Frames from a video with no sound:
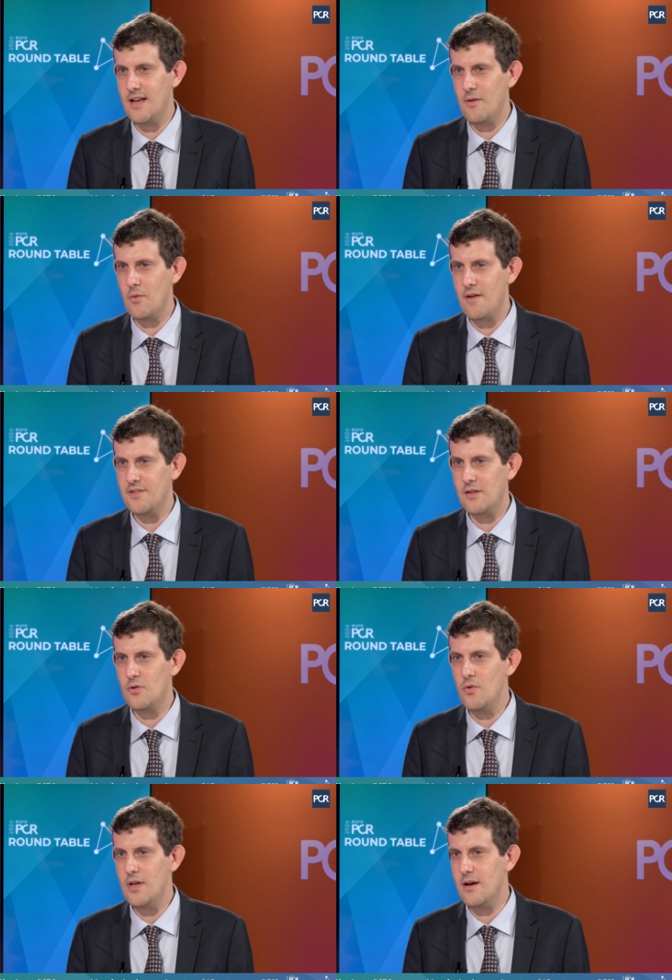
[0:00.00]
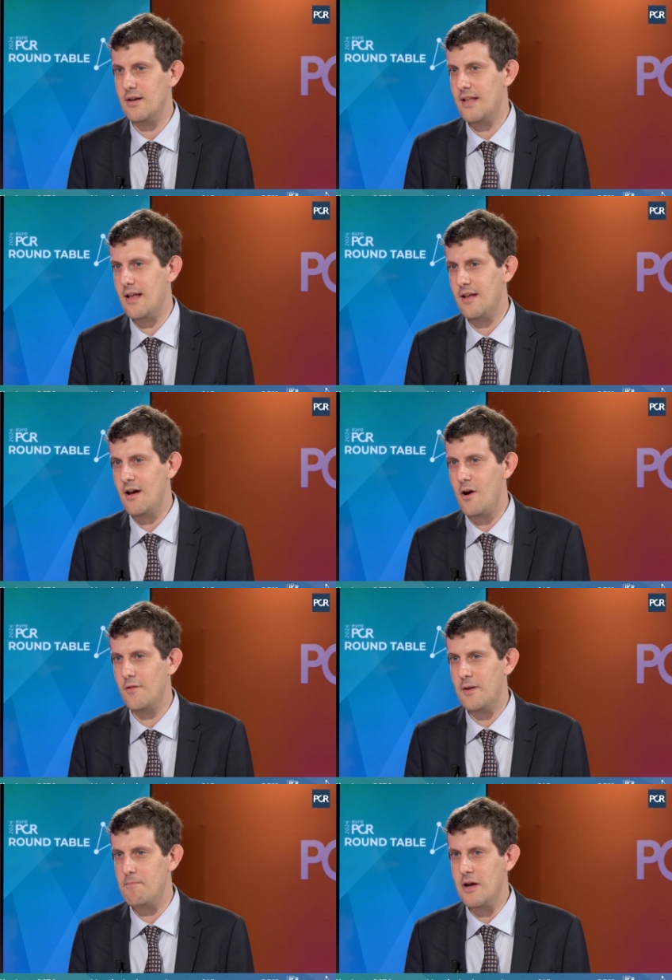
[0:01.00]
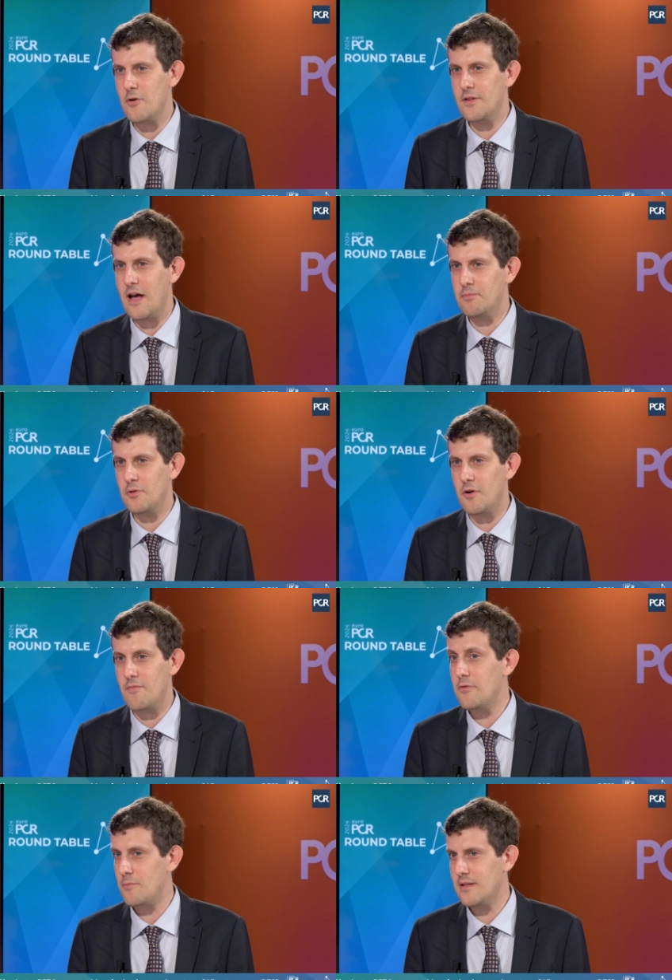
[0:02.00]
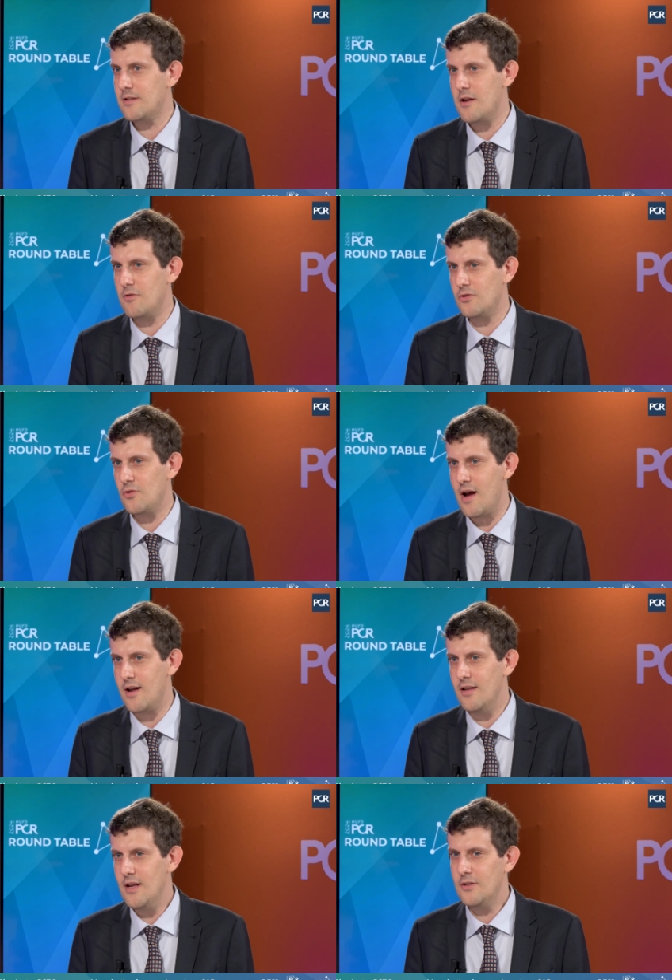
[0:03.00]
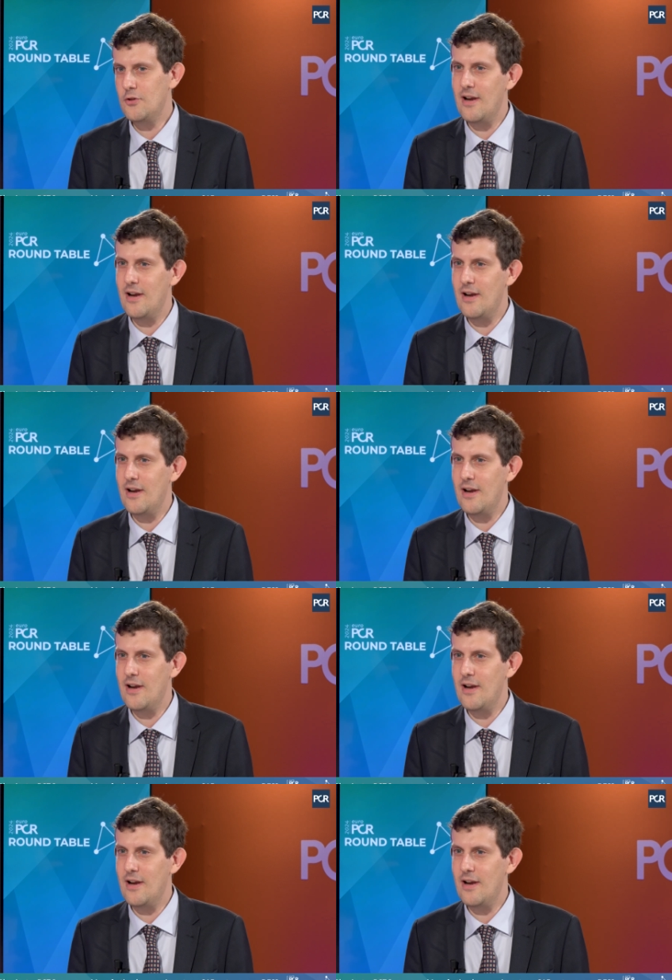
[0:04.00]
year, we have the two-year data of the bioadaptor randomized clinical trial. So